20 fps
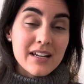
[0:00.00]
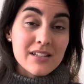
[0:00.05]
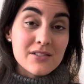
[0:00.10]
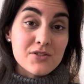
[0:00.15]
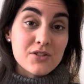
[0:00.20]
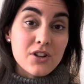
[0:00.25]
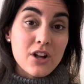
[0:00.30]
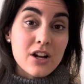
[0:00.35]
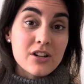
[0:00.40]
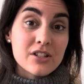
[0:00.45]

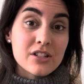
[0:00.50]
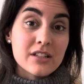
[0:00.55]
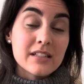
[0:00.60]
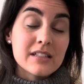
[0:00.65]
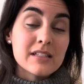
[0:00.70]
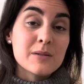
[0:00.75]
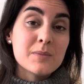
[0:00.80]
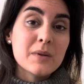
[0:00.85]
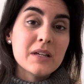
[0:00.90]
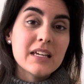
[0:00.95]

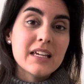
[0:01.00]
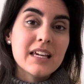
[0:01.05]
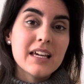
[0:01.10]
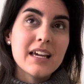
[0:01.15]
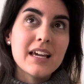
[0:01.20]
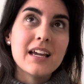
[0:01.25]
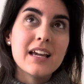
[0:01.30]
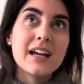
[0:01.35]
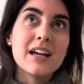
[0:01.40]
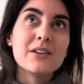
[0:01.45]
Astrologically
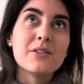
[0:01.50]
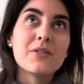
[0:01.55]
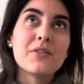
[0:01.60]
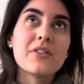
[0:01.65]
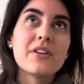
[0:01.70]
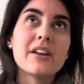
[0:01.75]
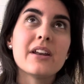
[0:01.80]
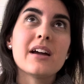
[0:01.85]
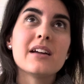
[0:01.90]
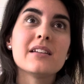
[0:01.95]
speaking, I know
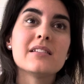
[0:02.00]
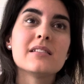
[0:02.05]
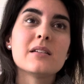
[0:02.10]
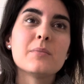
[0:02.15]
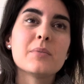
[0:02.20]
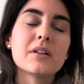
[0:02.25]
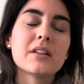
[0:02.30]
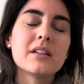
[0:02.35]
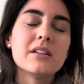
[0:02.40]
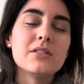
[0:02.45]
that I
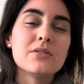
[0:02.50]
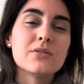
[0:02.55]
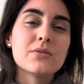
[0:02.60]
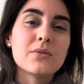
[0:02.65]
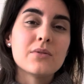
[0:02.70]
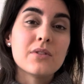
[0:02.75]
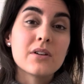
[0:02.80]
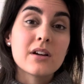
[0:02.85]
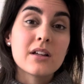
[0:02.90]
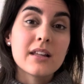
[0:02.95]
typically
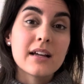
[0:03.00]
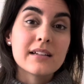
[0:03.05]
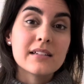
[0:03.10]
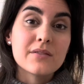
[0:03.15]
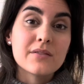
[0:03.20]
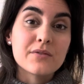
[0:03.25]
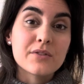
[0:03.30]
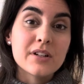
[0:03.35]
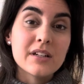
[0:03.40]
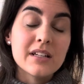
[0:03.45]
do the
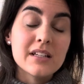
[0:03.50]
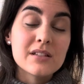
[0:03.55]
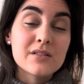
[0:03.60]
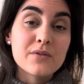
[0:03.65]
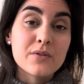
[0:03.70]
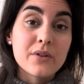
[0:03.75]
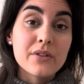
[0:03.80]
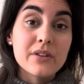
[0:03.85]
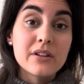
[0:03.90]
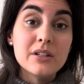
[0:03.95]
collective readings
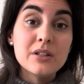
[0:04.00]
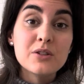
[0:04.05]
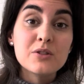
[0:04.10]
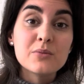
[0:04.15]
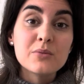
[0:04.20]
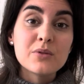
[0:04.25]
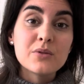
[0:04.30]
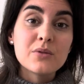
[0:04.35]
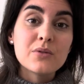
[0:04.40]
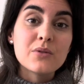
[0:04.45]
for the new
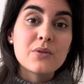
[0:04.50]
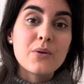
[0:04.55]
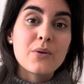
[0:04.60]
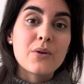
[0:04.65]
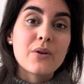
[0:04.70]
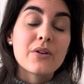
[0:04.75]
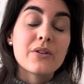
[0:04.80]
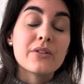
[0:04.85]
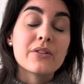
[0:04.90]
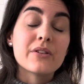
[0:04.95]
moon
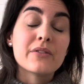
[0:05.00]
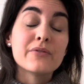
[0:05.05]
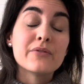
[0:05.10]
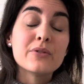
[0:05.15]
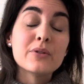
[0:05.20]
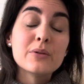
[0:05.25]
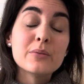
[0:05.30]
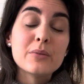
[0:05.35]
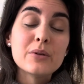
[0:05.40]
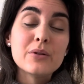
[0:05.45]
or the
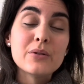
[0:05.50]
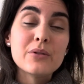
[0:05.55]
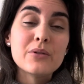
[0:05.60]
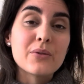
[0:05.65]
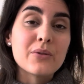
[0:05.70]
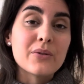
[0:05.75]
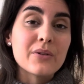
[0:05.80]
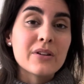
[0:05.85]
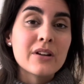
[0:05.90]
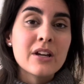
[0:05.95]
full moon
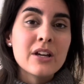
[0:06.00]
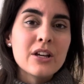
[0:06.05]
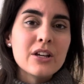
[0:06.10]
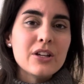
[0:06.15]
or,